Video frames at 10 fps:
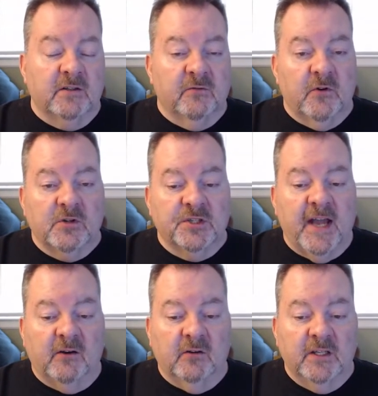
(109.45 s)
The first
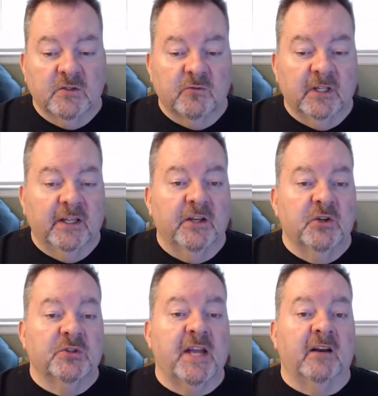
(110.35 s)
channel is really a
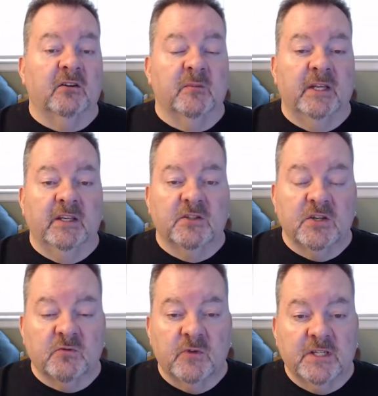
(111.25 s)
new channel to me.
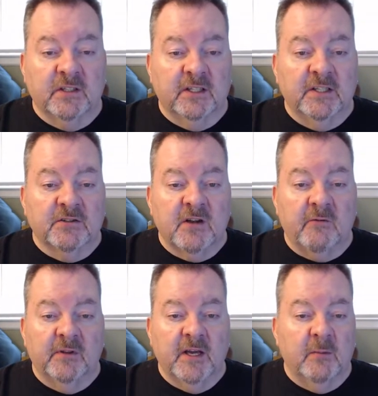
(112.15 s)
Just recently
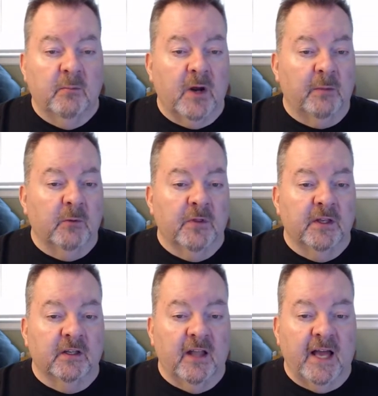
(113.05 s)
discovered them, probably
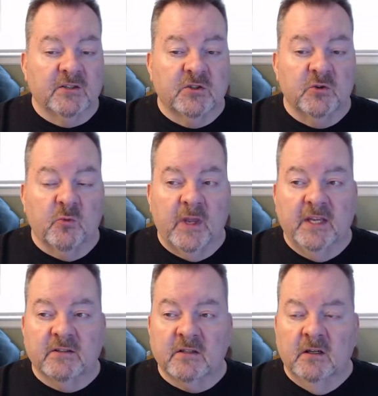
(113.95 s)
within the last 2
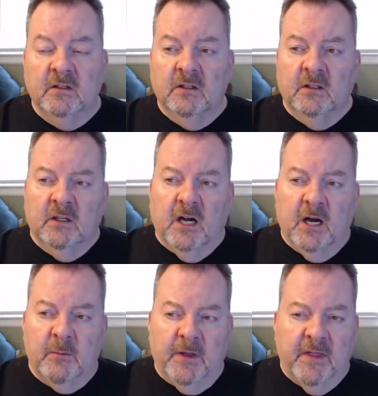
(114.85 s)
weeks.
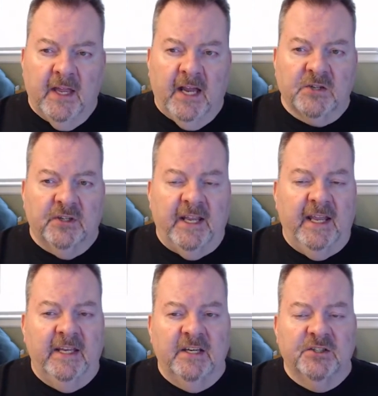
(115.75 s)
I think actually
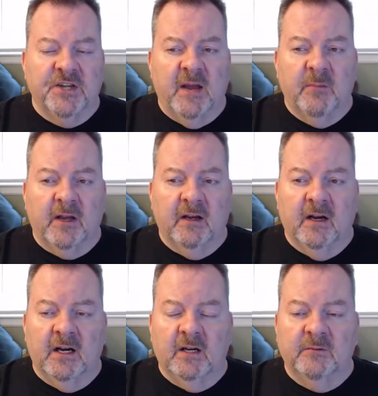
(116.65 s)
Hidden Gem
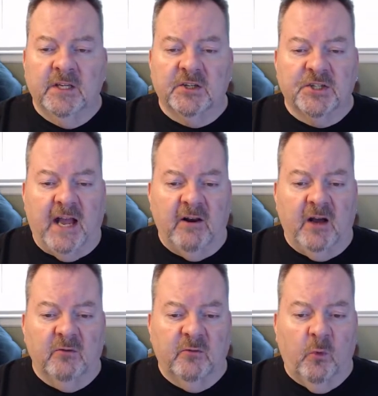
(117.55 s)
did a shout
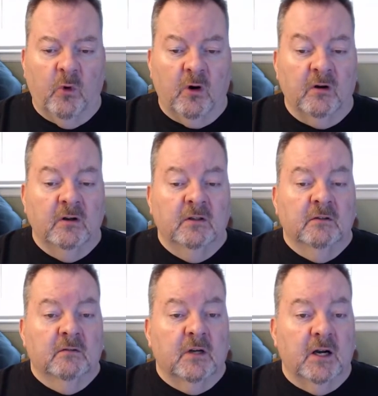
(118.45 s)
out for
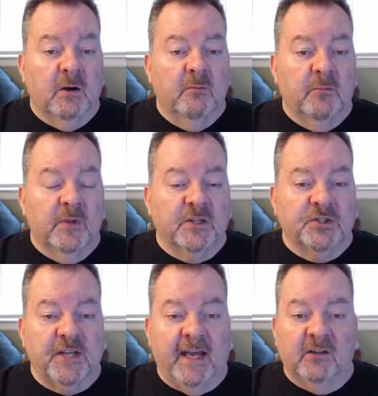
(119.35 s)
this
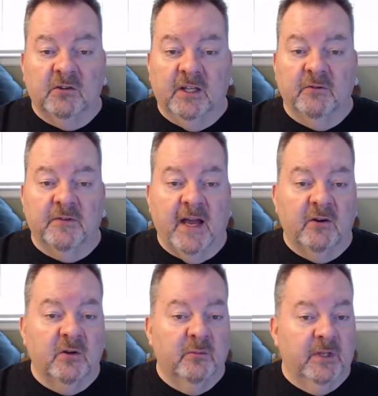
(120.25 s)
channel and
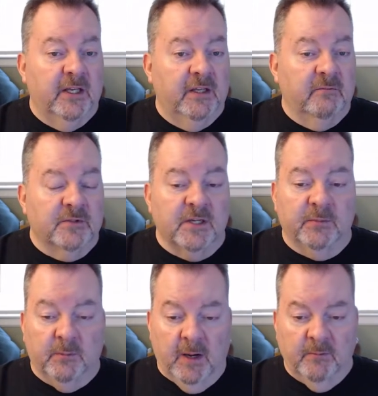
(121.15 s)
found them and subbed
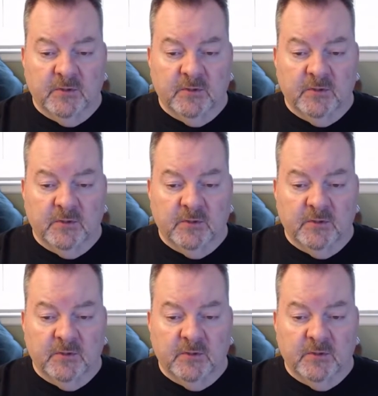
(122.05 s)
them up.